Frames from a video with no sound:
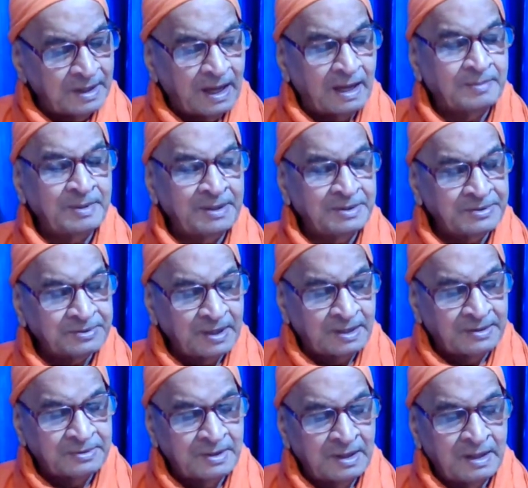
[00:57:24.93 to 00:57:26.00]
I am his
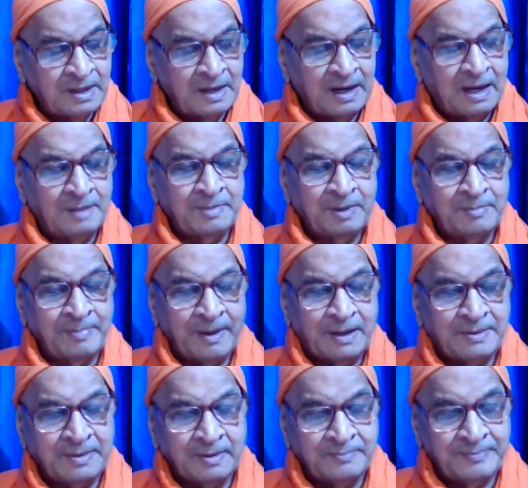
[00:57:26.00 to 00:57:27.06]
son, and I am a
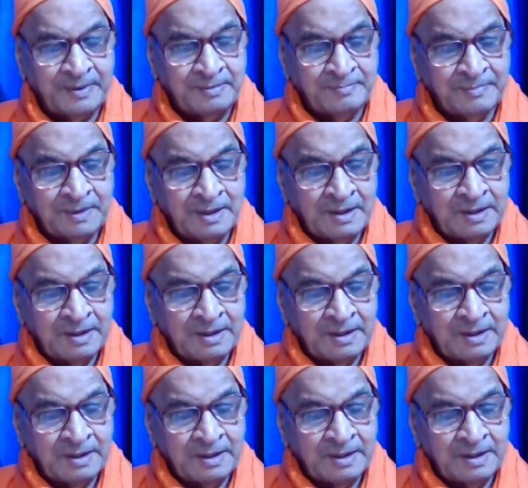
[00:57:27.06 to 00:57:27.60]
part of him.